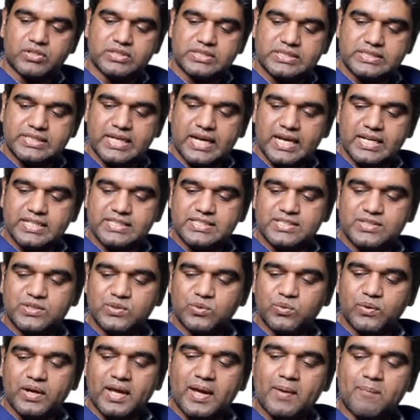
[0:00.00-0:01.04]
was changed
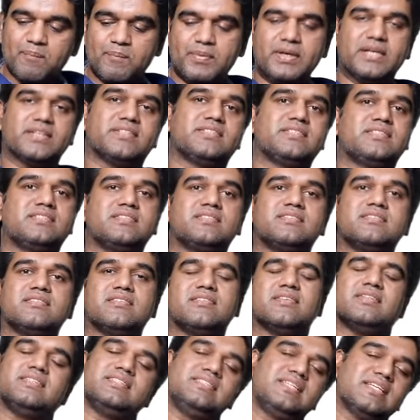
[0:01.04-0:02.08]
to APS.
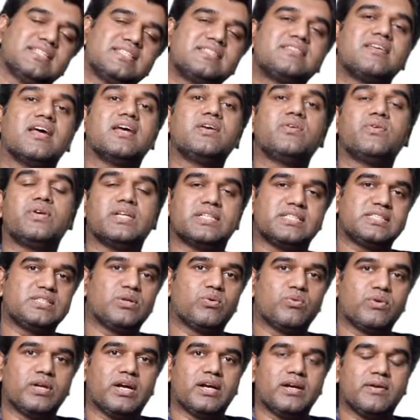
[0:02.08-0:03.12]
This is just trying to test
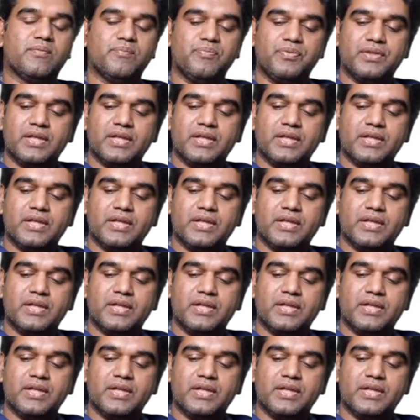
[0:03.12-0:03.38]
out that.